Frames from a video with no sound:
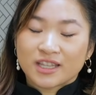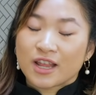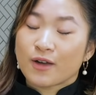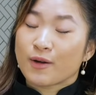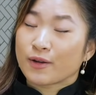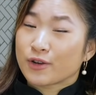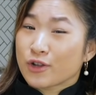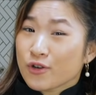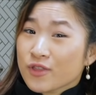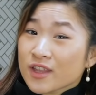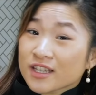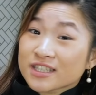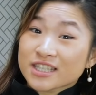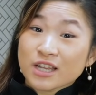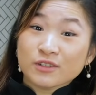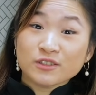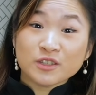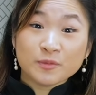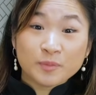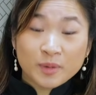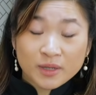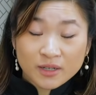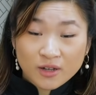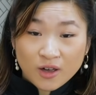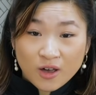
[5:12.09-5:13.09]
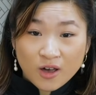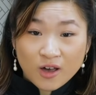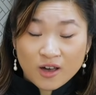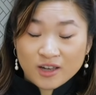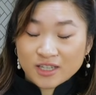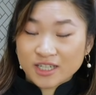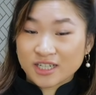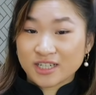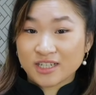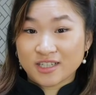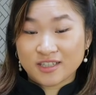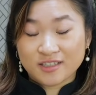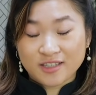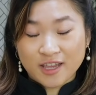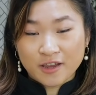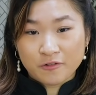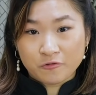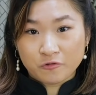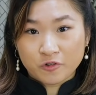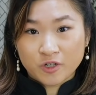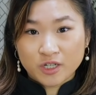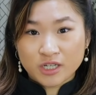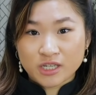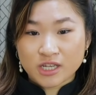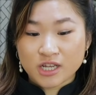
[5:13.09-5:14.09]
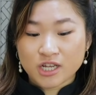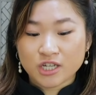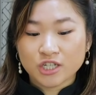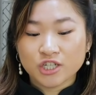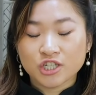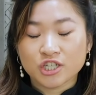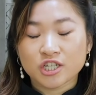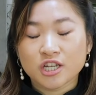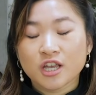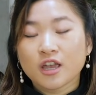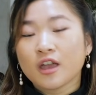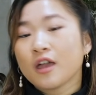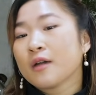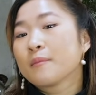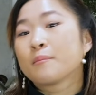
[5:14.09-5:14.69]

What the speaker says: Now I know that sounds a bit odd in a savory dish,